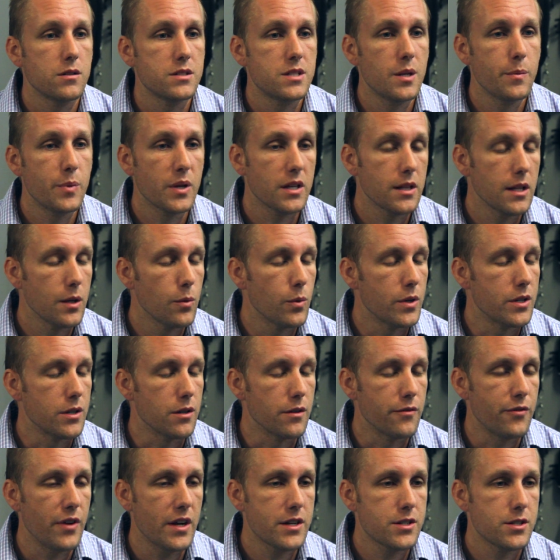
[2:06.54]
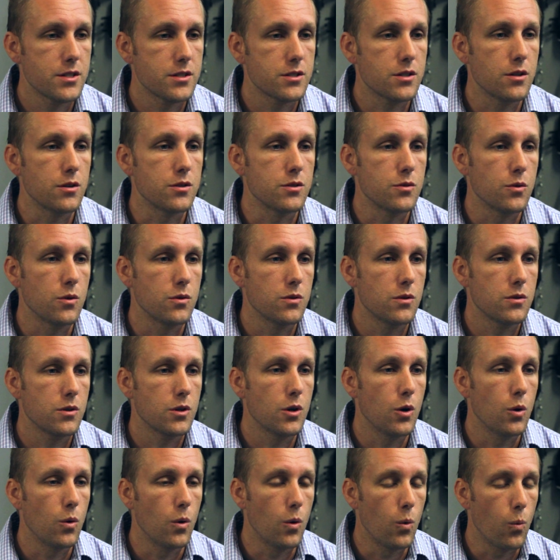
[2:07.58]
Typically, when your infections go
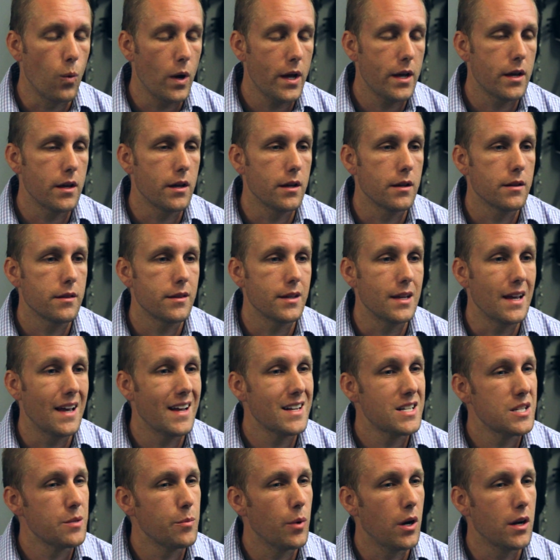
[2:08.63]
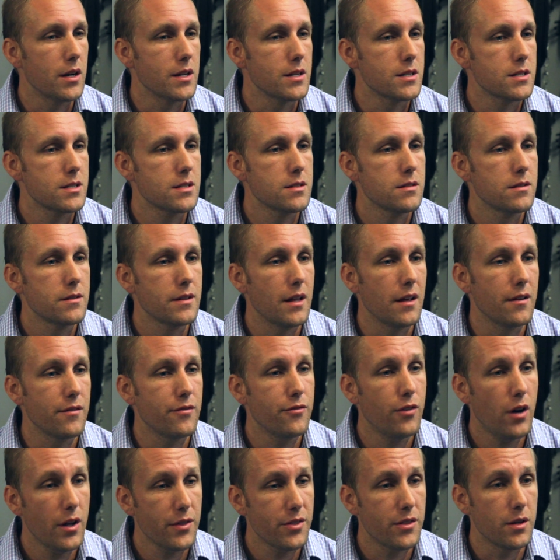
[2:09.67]
away, the antibodies that
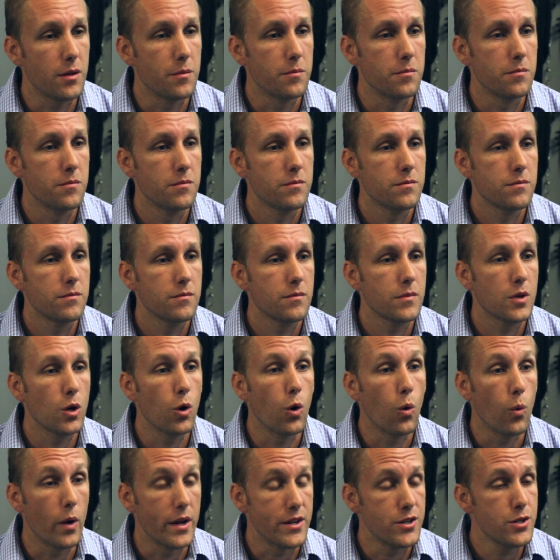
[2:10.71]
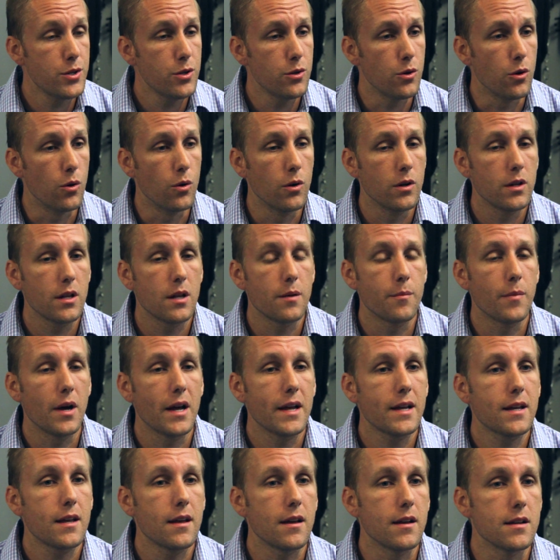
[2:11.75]
fought them go away too. In
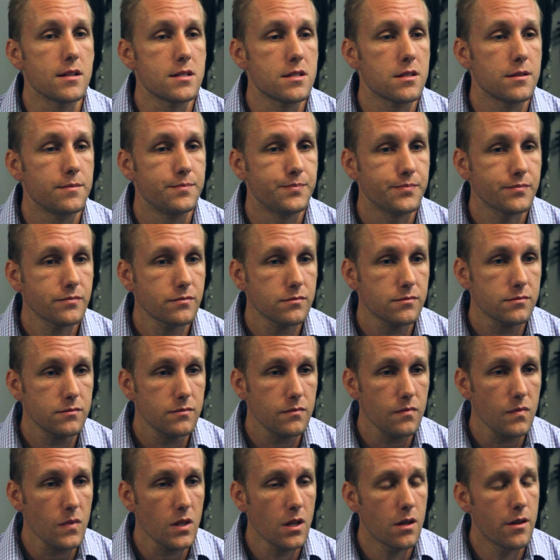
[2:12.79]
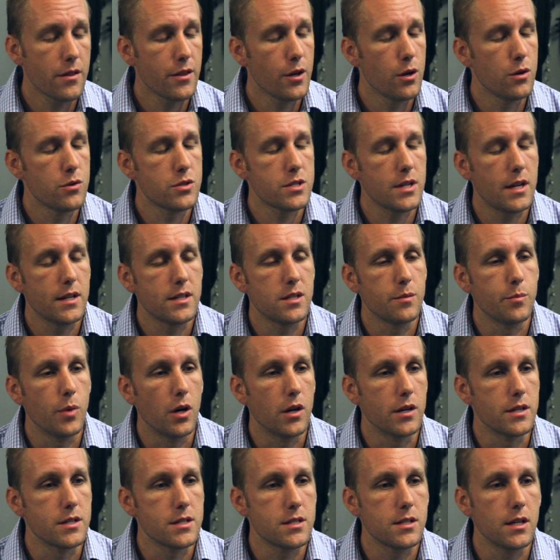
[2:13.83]
my case, those
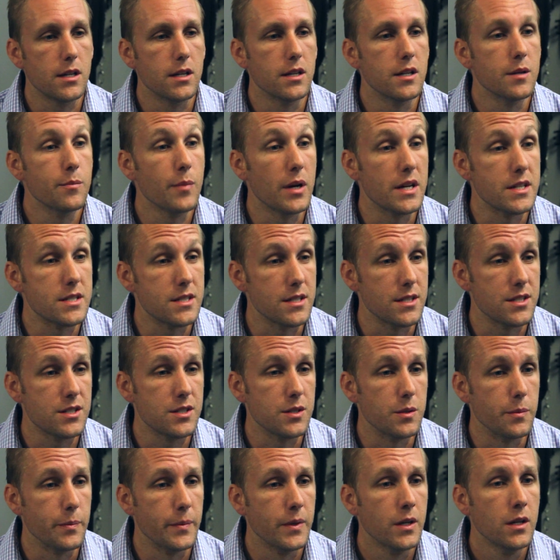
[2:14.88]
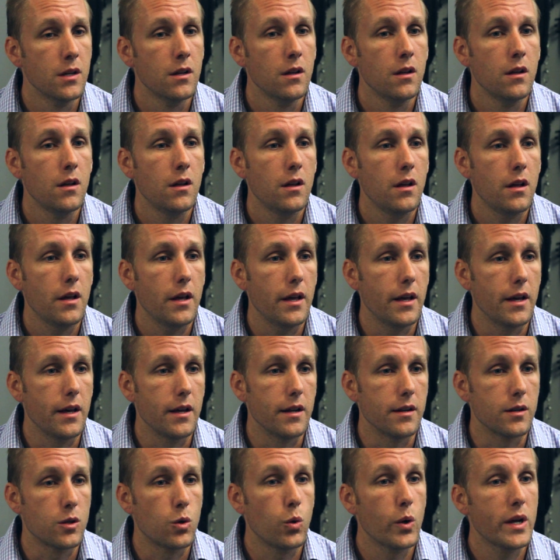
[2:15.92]
antibodies stayed in my system
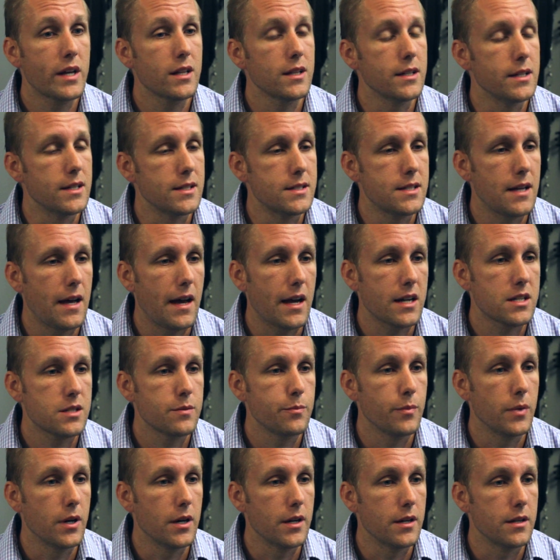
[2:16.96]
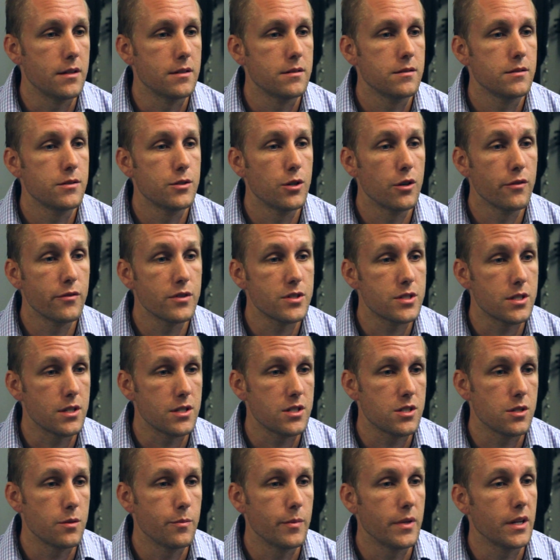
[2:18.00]
and quickly attacked my nervous
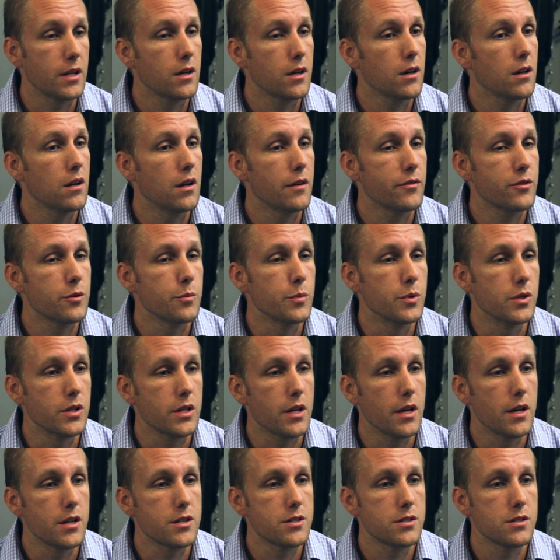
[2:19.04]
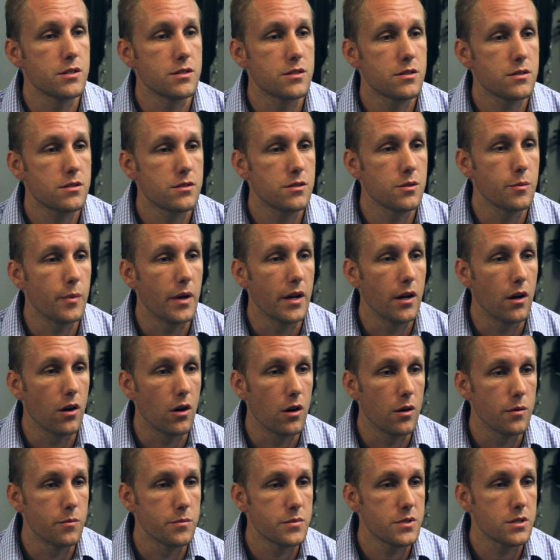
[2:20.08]
system and cut off communications to my
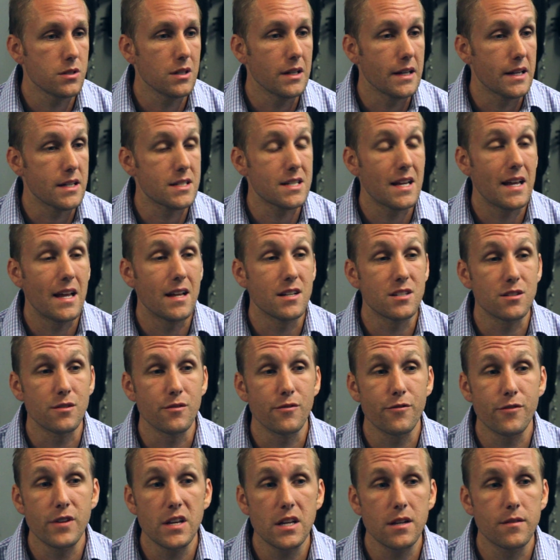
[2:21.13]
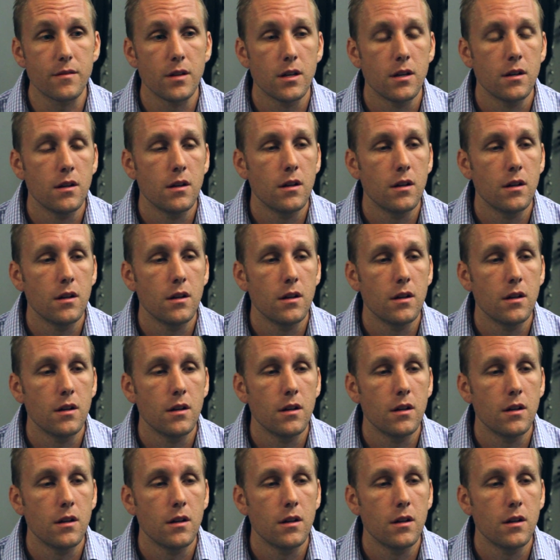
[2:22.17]
arms, legs, hands, and feet.